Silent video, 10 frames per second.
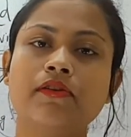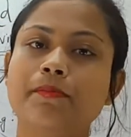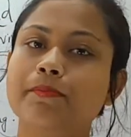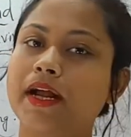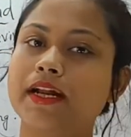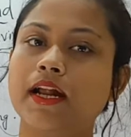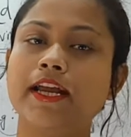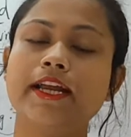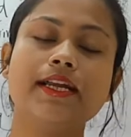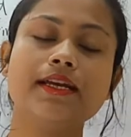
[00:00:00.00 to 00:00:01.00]
matter.
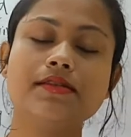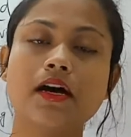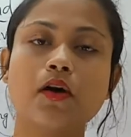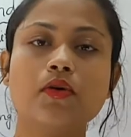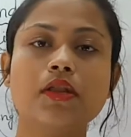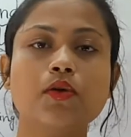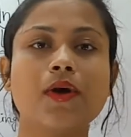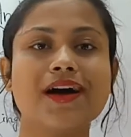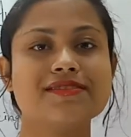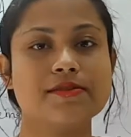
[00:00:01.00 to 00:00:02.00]
It is the only
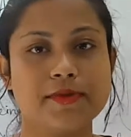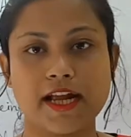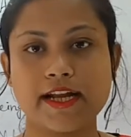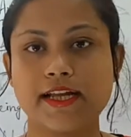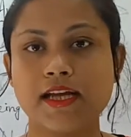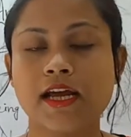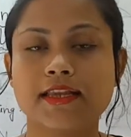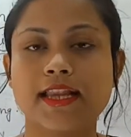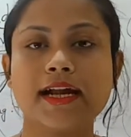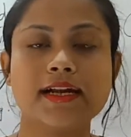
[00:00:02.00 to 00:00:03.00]
one similarity
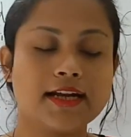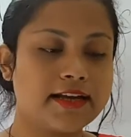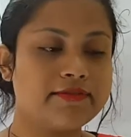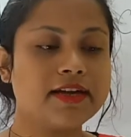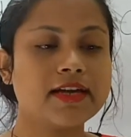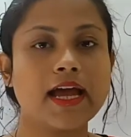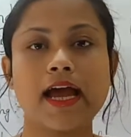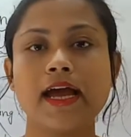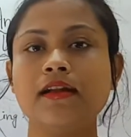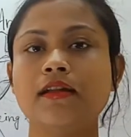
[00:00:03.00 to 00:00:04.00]
that living
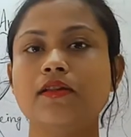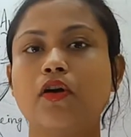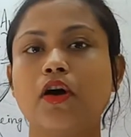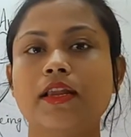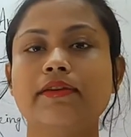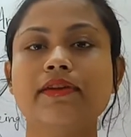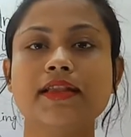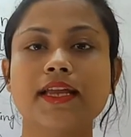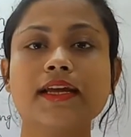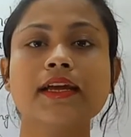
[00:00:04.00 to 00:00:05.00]
and non-living
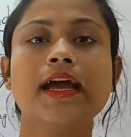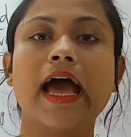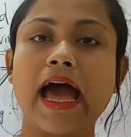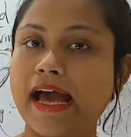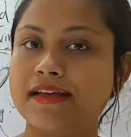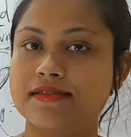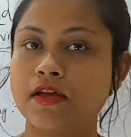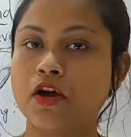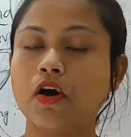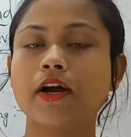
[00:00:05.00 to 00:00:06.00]
thing has.
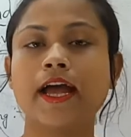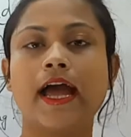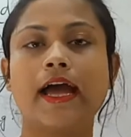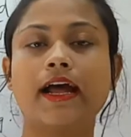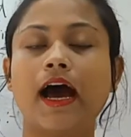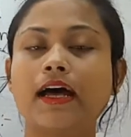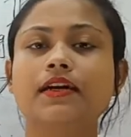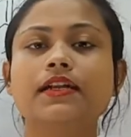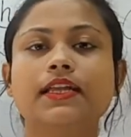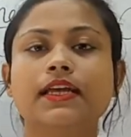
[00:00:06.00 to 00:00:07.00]
Okay, and other
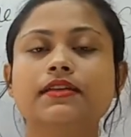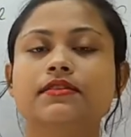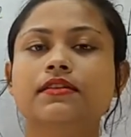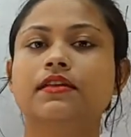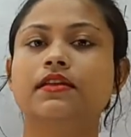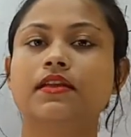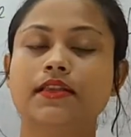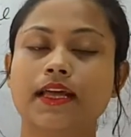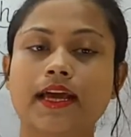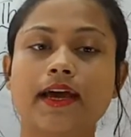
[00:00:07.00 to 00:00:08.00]
things
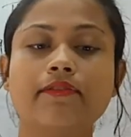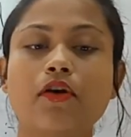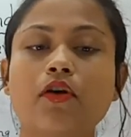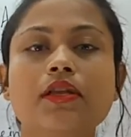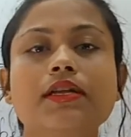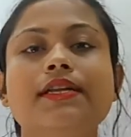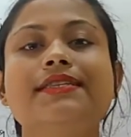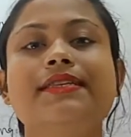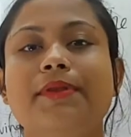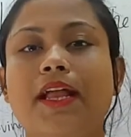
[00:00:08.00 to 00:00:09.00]
they have only
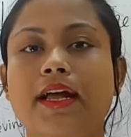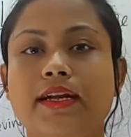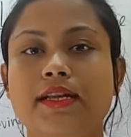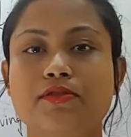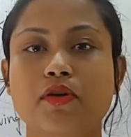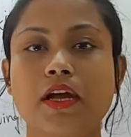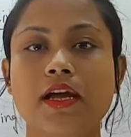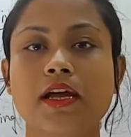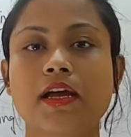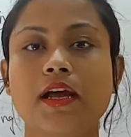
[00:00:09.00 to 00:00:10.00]
dissimilarities. Okay,
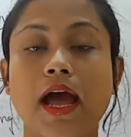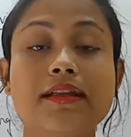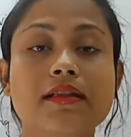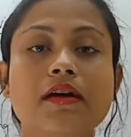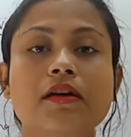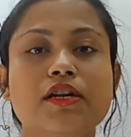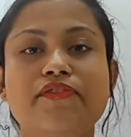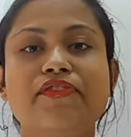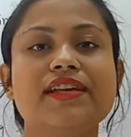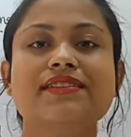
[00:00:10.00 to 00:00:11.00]
and the
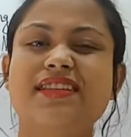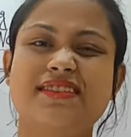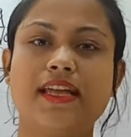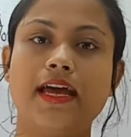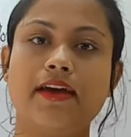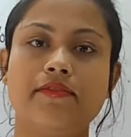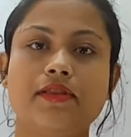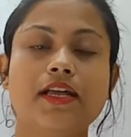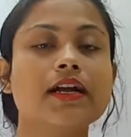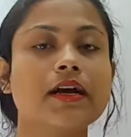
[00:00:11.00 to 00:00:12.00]
differences they
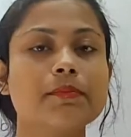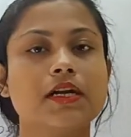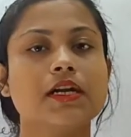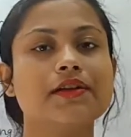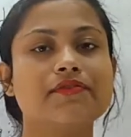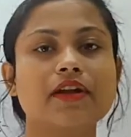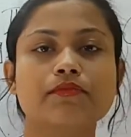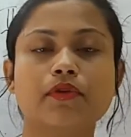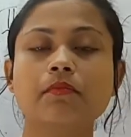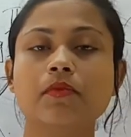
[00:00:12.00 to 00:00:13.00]
are completely different
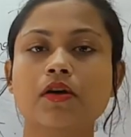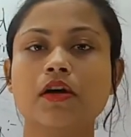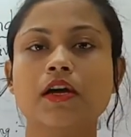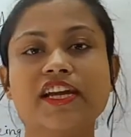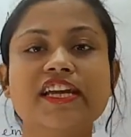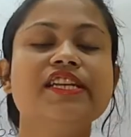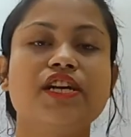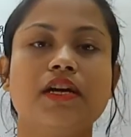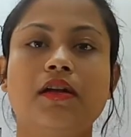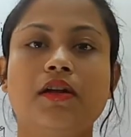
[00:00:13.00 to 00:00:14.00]
from each
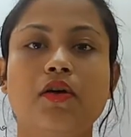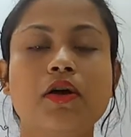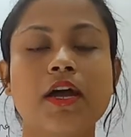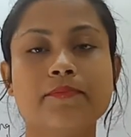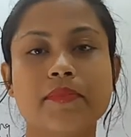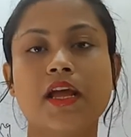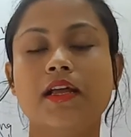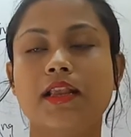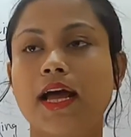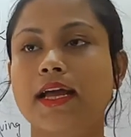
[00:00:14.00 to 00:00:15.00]
other. Okay,
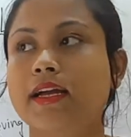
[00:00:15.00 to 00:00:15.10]
like